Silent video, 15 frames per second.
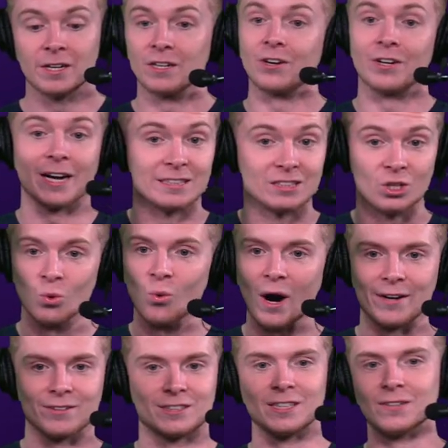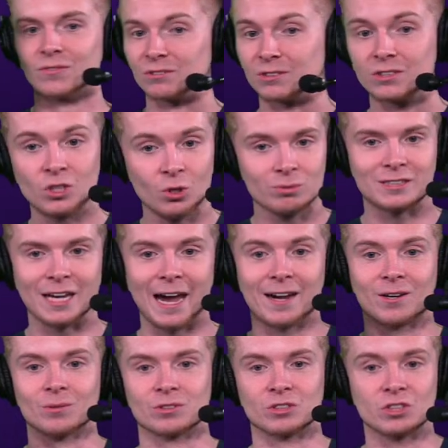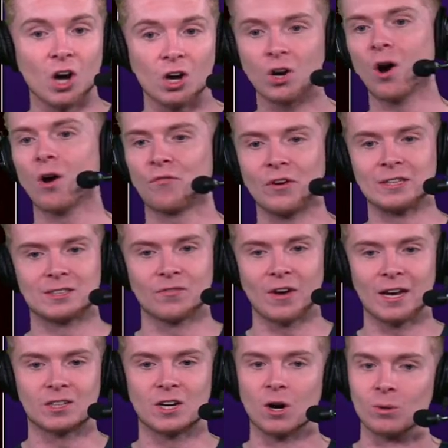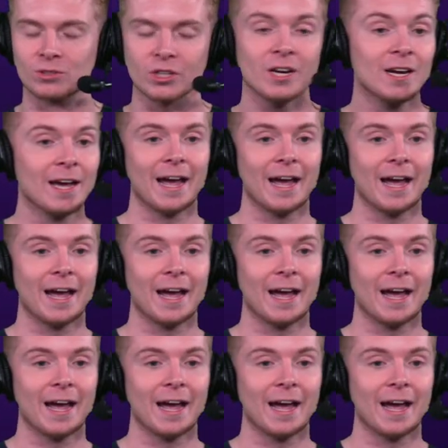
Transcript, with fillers: you know, you got two wide receivers, two tackles, young offensive head coach,